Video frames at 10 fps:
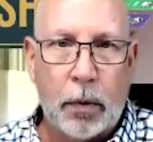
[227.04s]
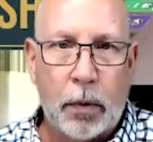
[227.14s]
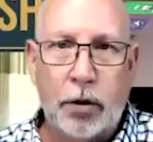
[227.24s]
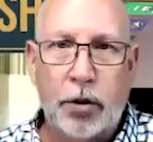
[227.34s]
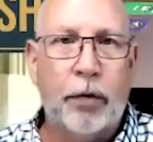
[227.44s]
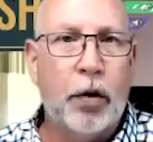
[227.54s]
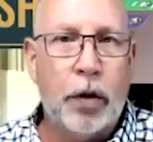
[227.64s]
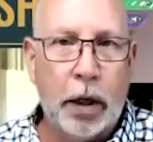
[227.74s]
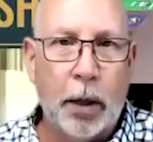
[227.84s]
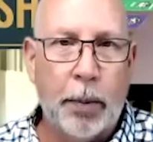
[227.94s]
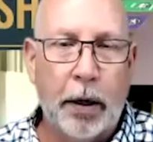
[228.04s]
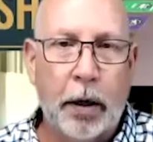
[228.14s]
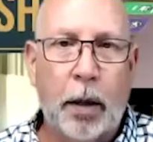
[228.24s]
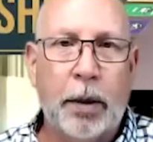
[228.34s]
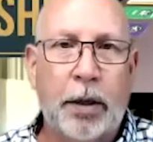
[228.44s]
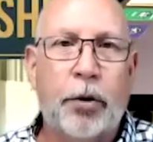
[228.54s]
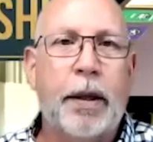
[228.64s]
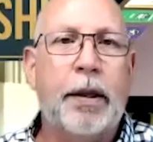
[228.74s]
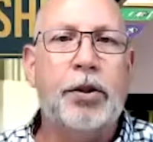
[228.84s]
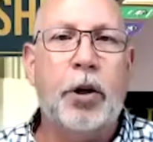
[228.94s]
So if you think about it, I mean, during
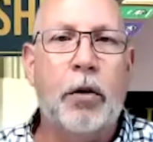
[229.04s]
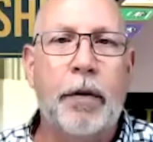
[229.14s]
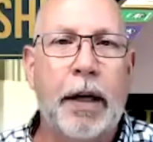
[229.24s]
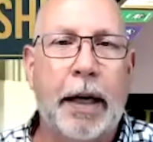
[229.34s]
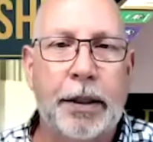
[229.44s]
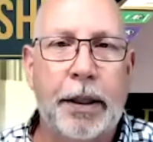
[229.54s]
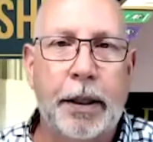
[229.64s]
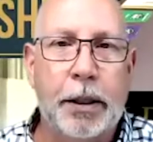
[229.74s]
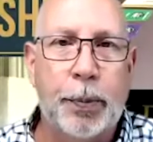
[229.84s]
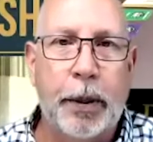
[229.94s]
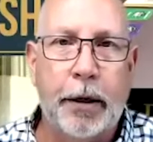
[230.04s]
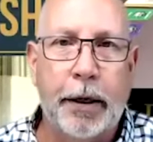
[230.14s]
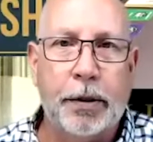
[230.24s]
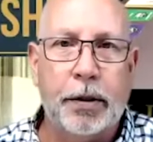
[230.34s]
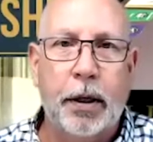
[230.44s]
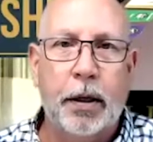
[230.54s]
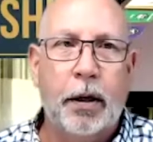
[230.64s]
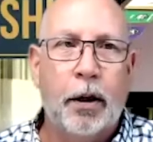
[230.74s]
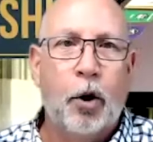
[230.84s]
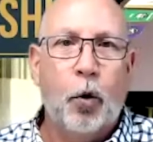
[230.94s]
this COVID nineteen experience,
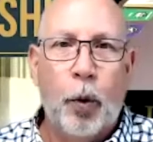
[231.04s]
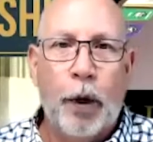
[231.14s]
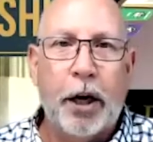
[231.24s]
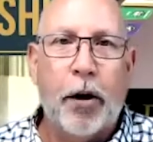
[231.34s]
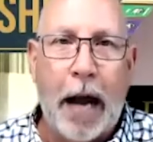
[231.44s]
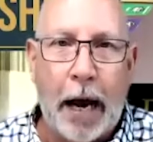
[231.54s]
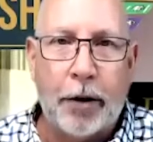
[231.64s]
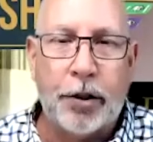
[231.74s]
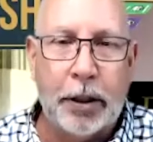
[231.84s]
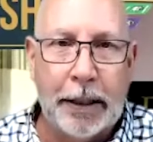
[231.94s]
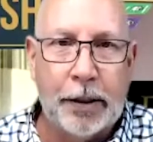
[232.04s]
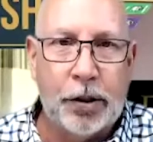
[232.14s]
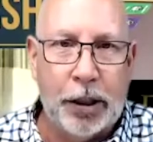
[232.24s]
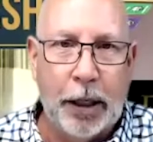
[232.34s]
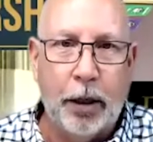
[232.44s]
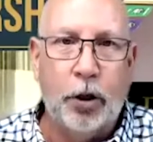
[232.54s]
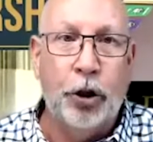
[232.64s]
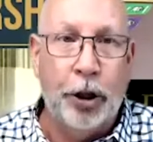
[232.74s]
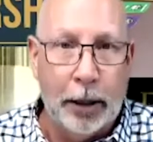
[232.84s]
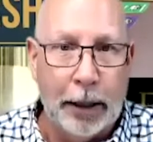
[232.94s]
we are actually seeing
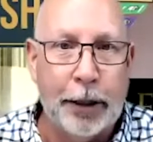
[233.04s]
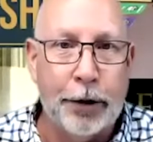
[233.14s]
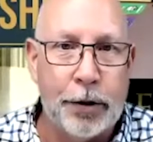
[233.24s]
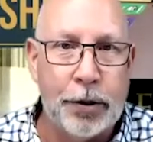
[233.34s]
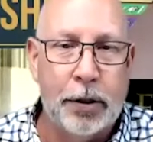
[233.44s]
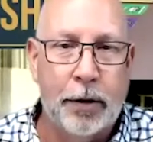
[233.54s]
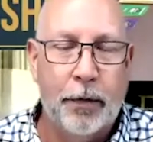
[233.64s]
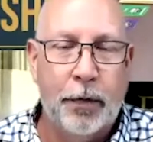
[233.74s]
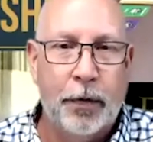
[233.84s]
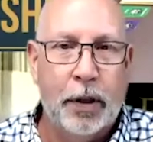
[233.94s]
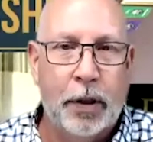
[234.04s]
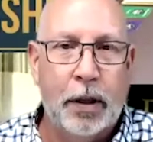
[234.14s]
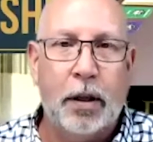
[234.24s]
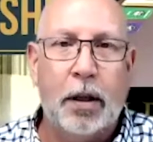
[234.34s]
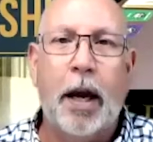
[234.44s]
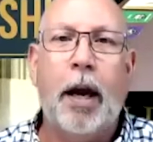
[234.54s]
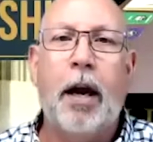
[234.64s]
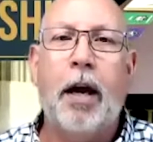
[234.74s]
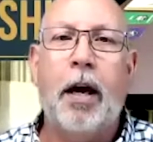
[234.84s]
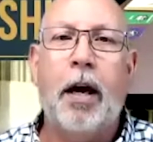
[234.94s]
good leaders
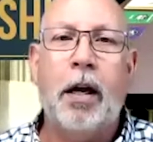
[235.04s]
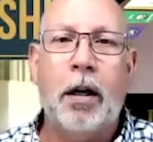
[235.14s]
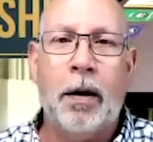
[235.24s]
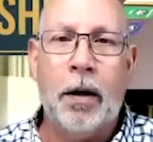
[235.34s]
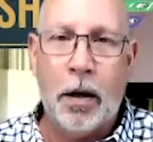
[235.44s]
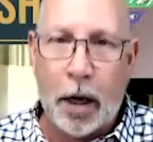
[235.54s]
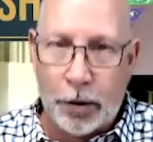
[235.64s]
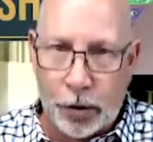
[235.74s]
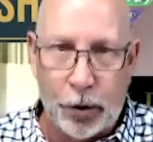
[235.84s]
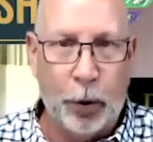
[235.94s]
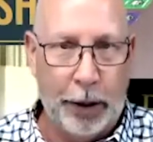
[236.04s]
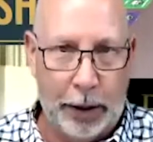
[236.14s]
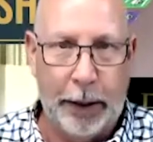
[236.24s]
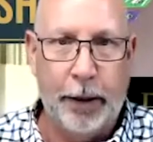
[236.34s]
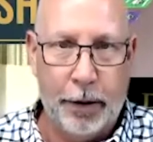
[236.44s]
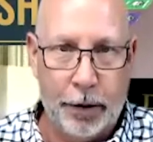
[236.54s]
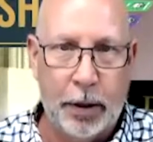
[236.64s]
and not so good leaders,